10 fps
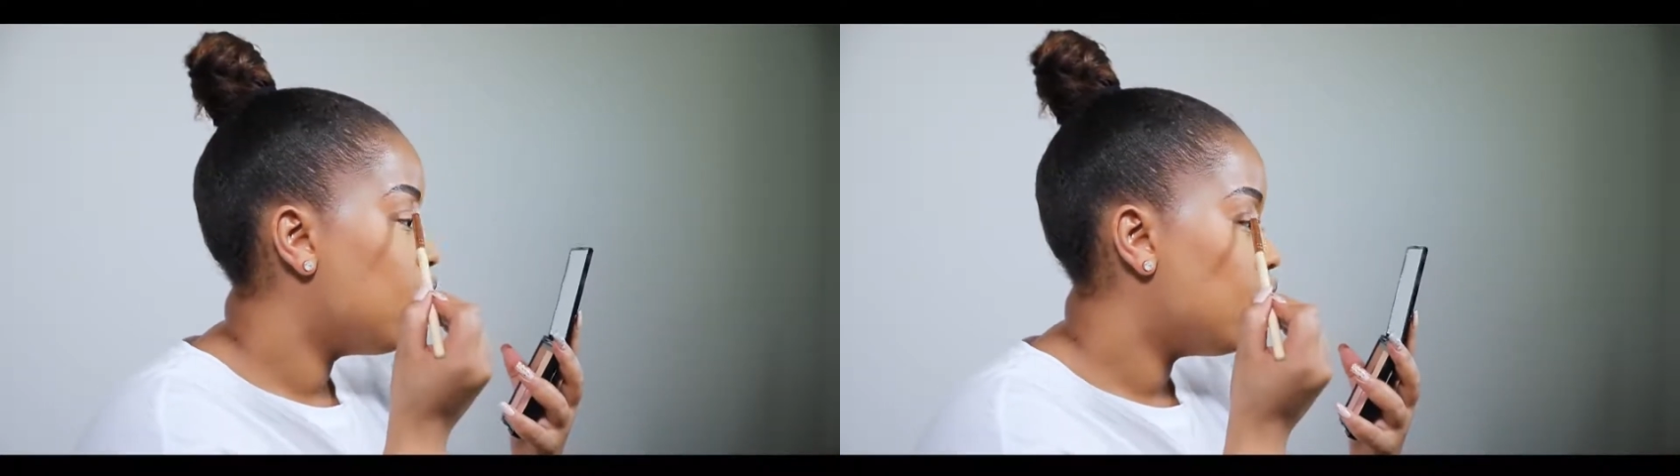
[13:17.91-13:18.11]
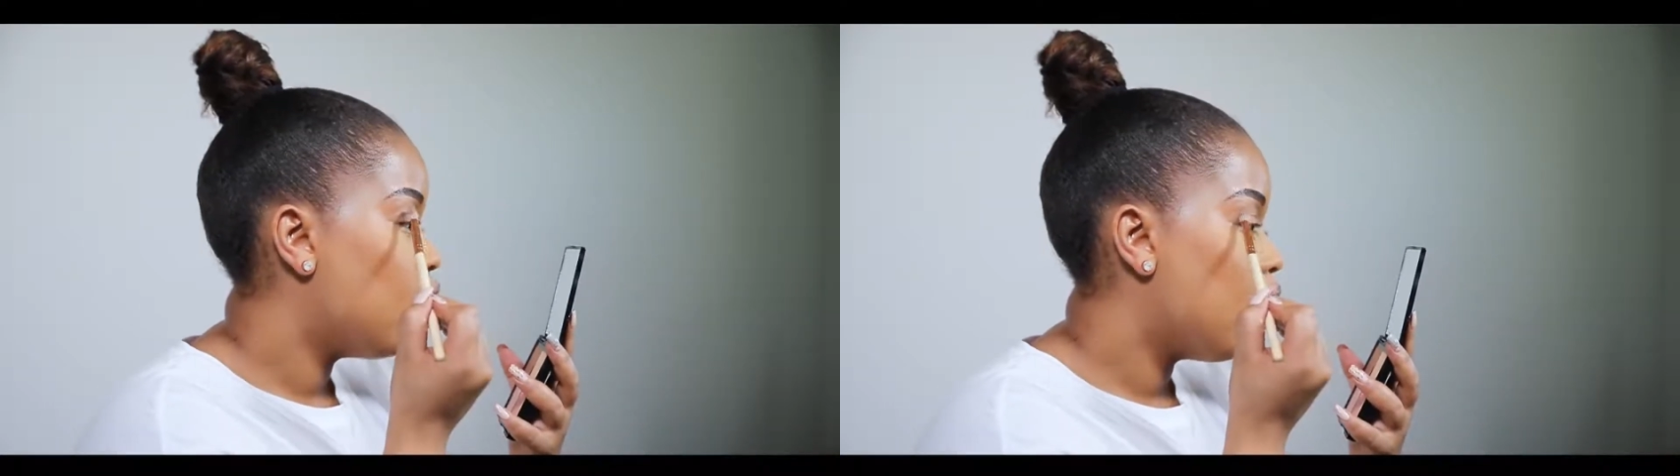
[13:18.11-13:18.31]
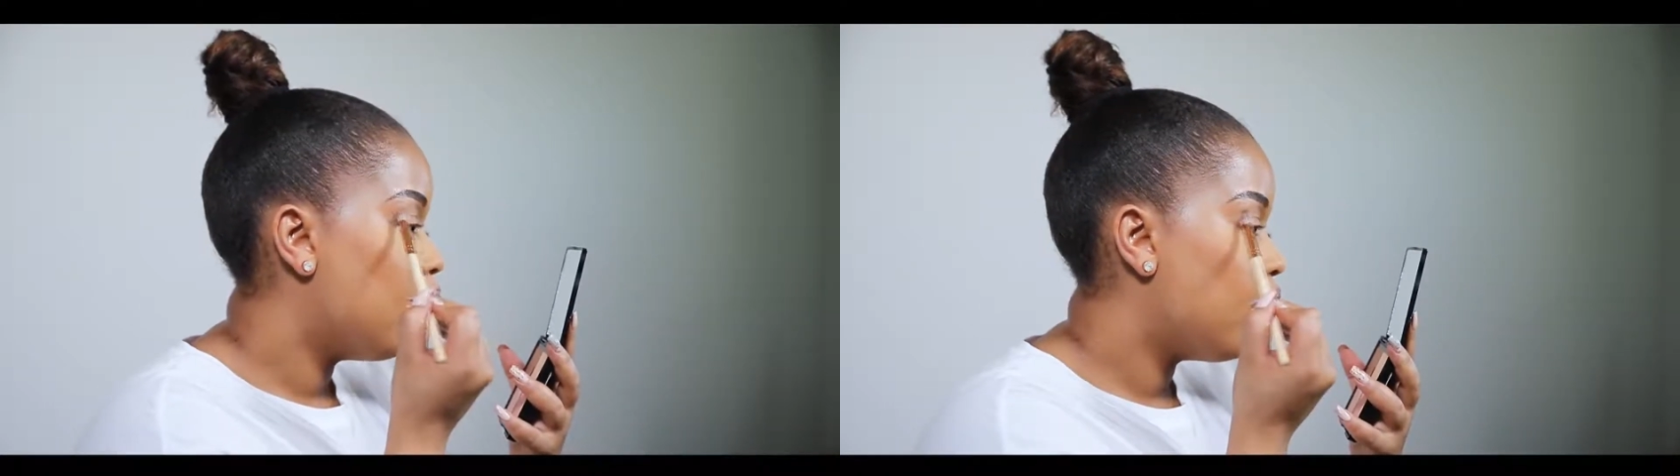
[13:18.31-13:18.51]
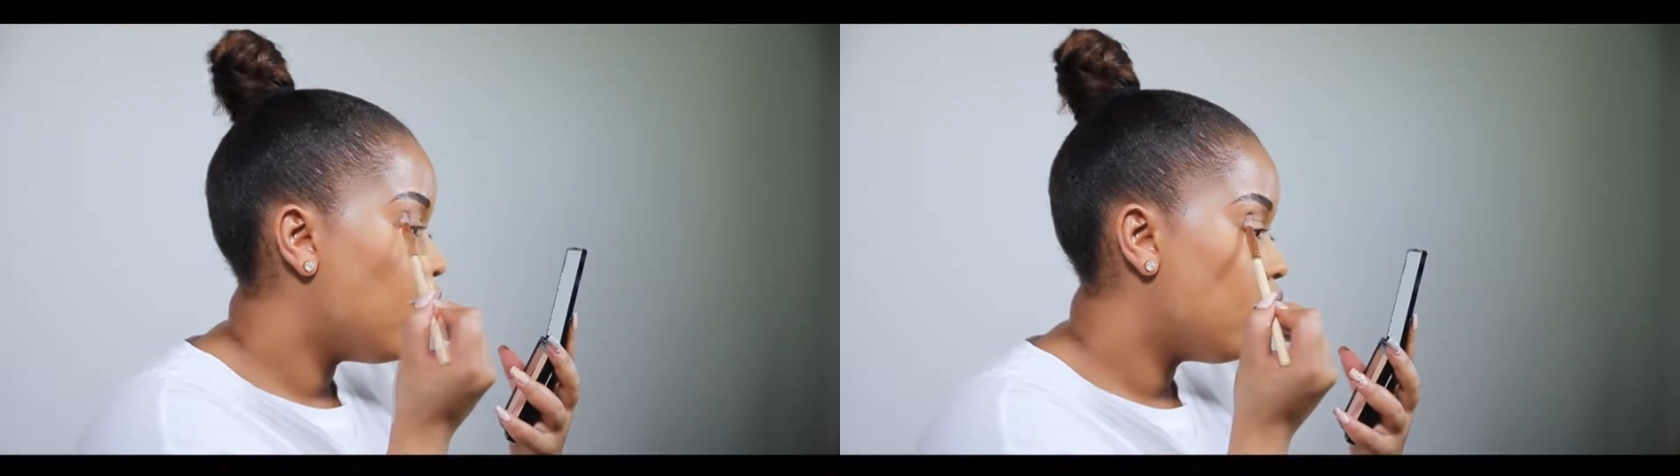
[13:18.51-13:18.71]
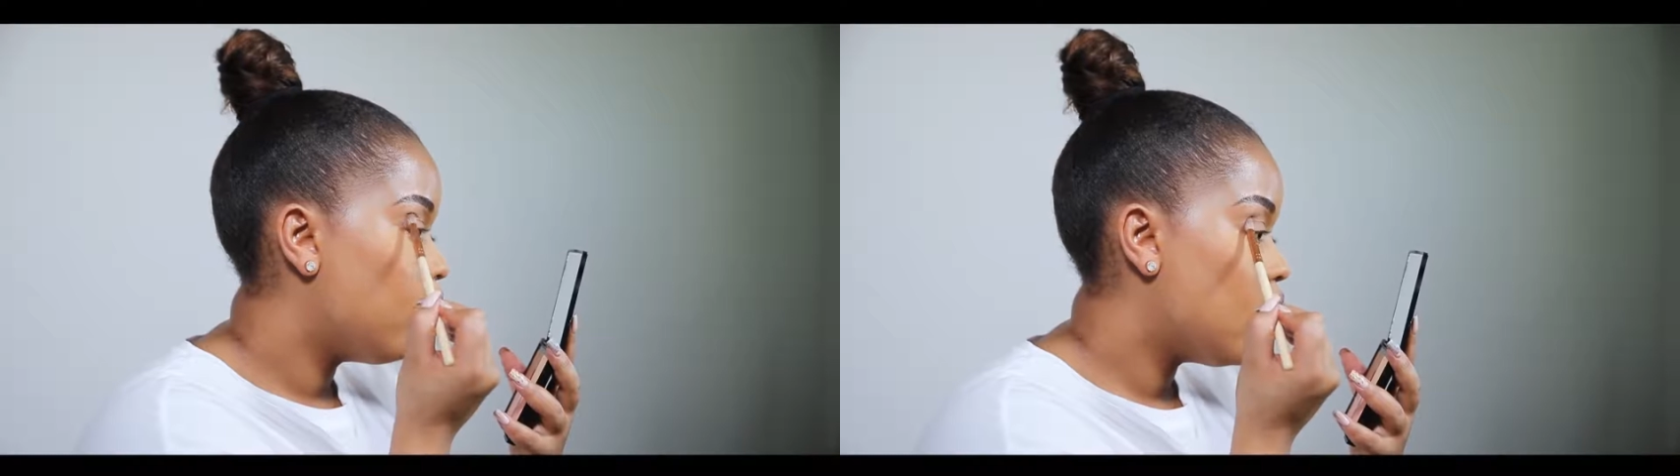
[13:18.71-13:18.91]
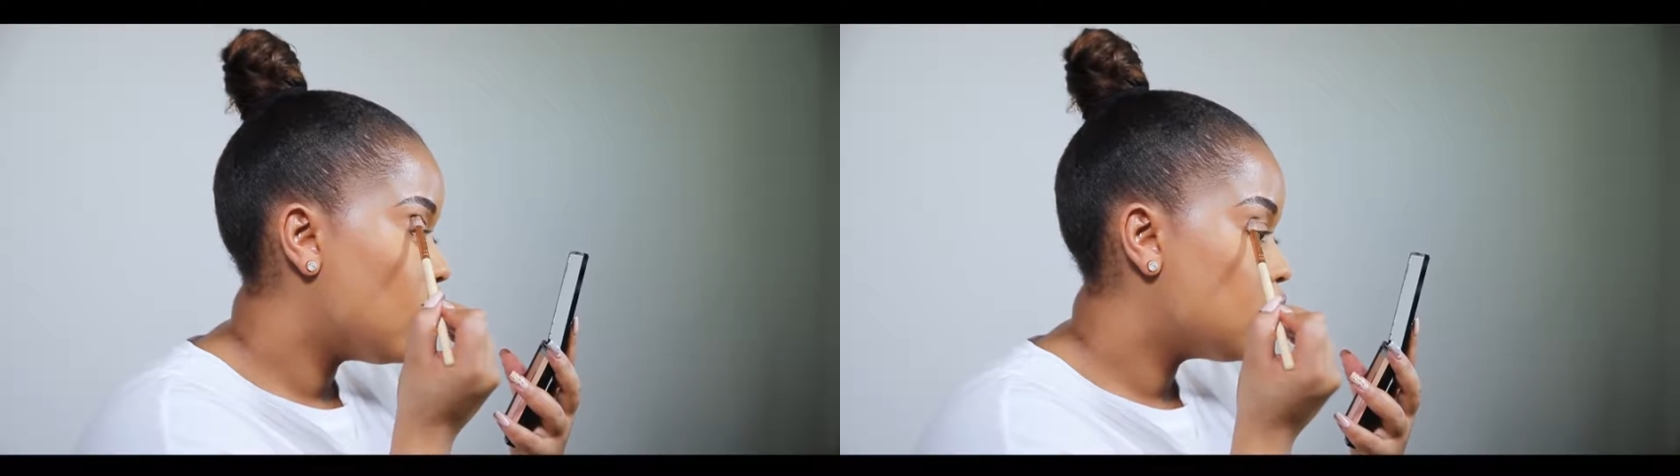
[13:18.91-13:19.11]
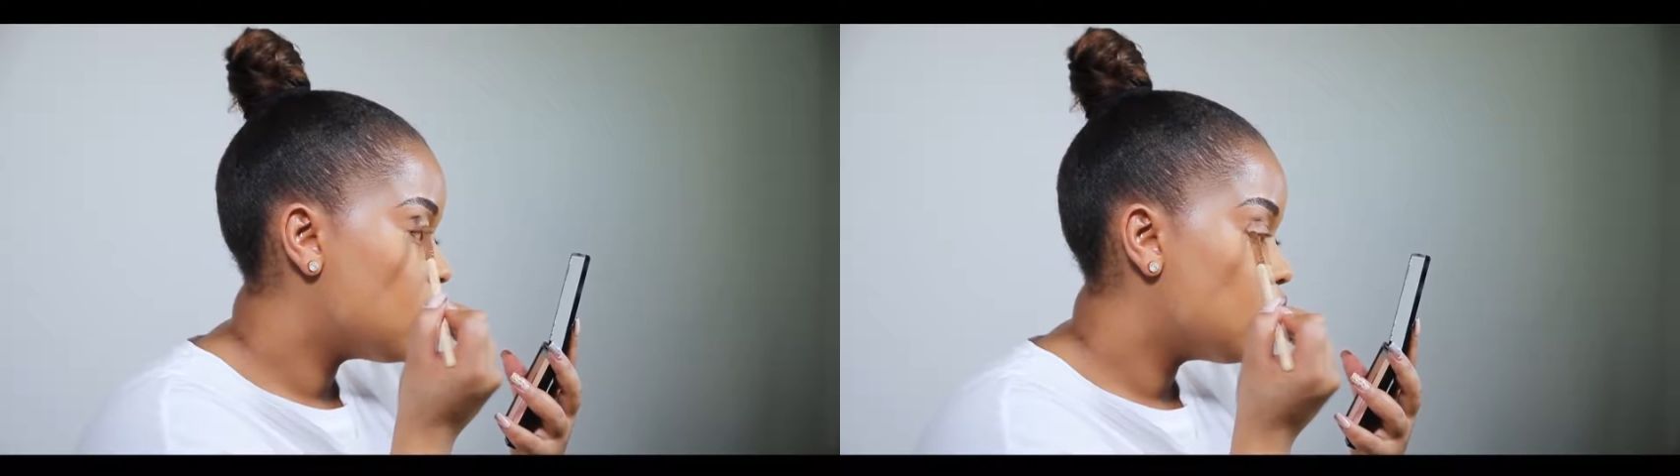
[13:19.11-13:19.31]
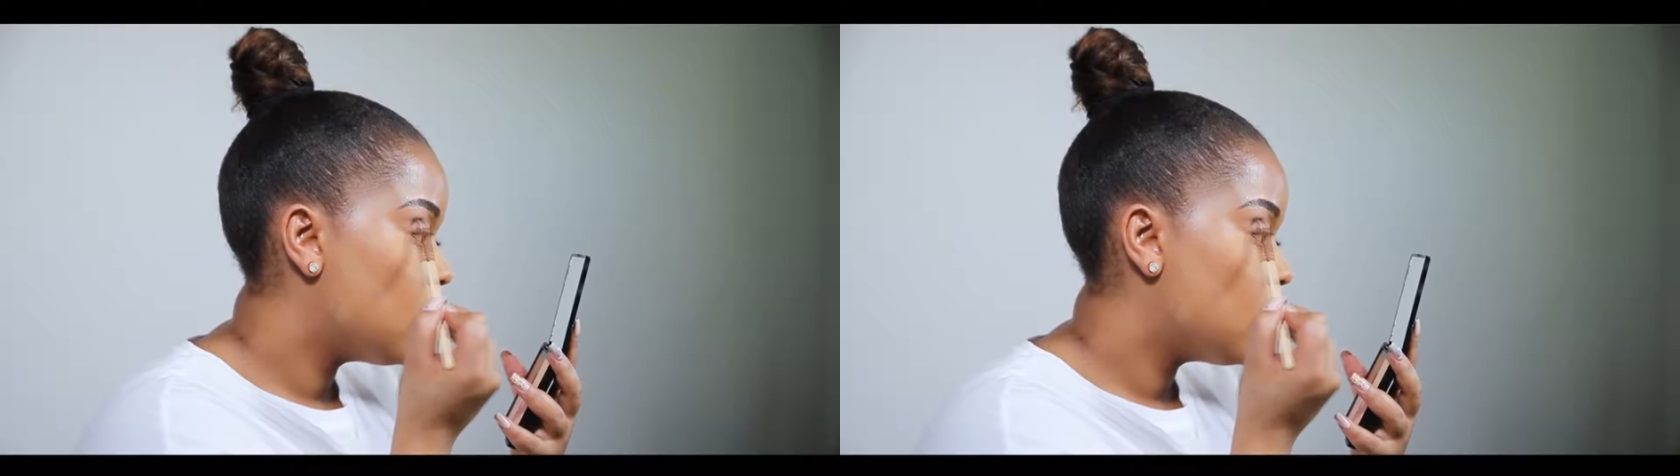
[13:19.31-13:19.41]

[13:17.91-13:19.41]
an ombre effect.